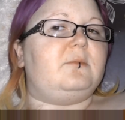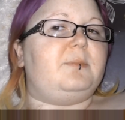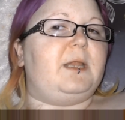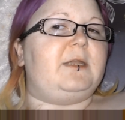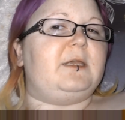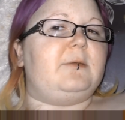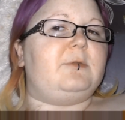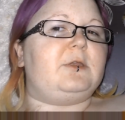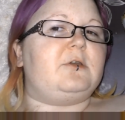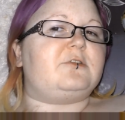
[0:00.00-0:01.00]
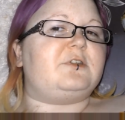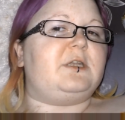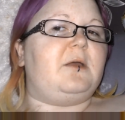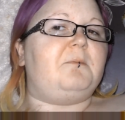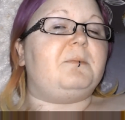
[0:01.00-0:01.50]
Blending in with the cushion
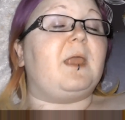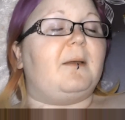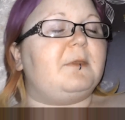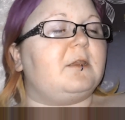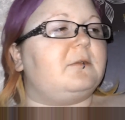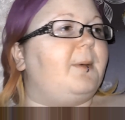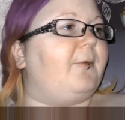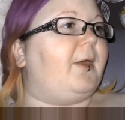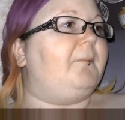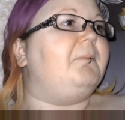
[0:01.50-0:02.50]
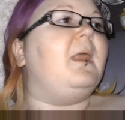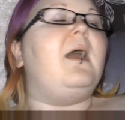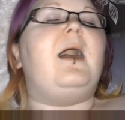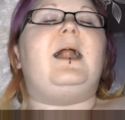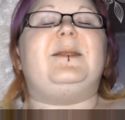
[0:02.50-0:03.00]
now. Yeah, that's about right.
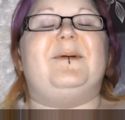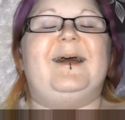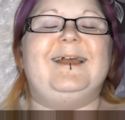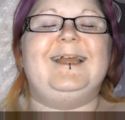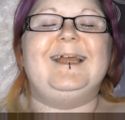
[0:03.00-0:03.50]
Anyway.